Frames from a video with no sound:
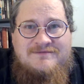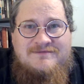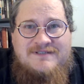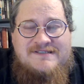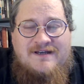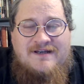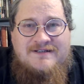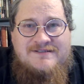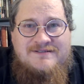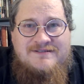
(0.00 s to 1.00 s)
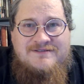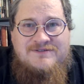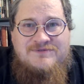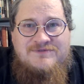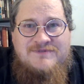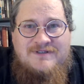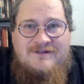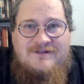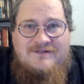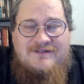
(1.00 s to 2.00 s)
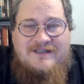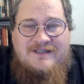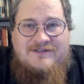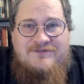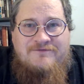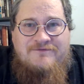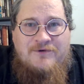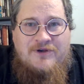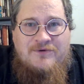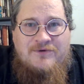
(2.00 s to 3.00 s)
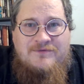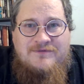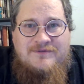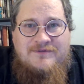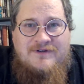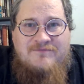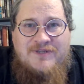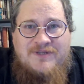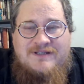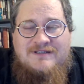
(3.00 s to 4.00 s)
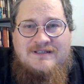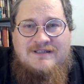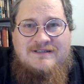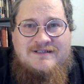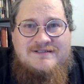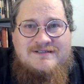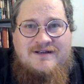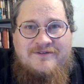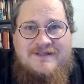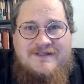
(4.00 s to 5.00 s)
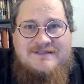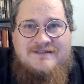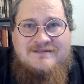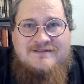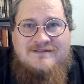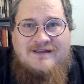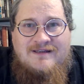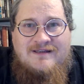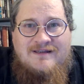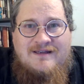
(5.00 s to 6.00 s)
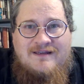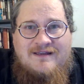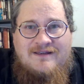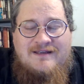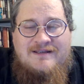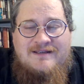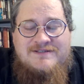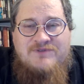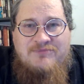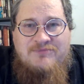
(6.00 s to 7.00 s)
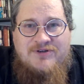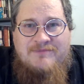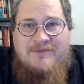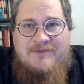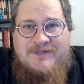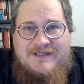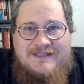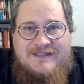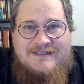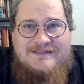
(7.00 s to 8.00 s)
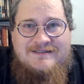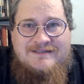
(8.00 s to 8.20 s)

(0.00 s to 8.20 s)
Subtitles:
dishonest to include a photo of Billy the Kid that is not authentic in a history book about Billy the Kid,